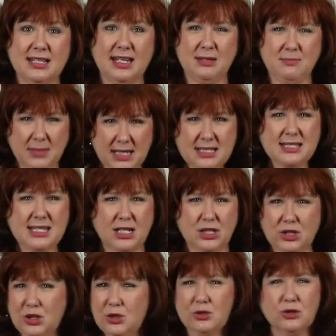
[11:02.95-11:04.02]
it means
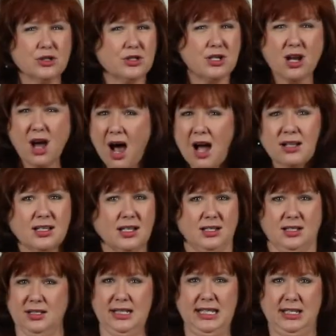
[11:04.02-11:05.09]
that you're not going
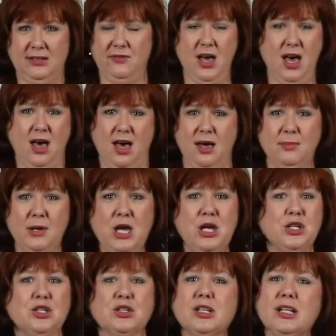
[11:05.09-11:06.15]
to give up.
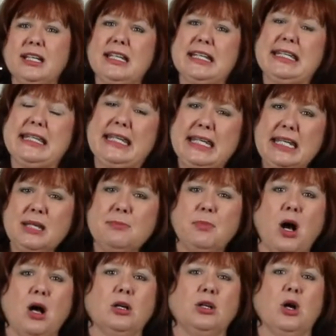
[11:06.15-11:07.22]
You're going to keep
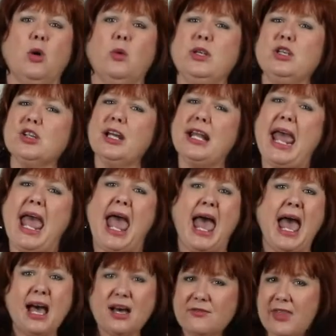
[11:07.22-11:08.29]
on going. You're going to
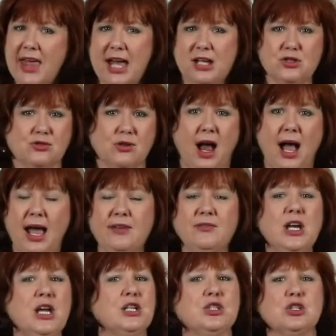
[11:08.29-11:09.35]
have that drive
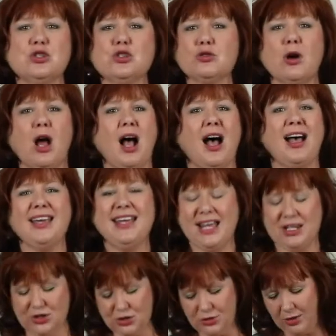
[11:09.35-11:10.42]
to try
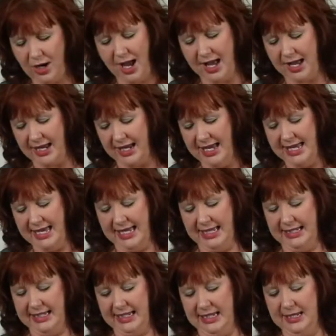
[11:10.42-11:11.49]
and try
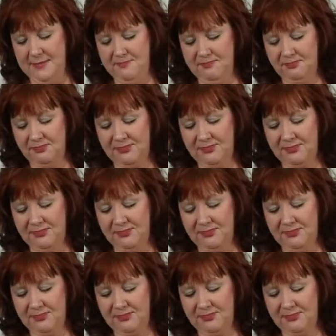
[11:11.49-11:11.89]
again.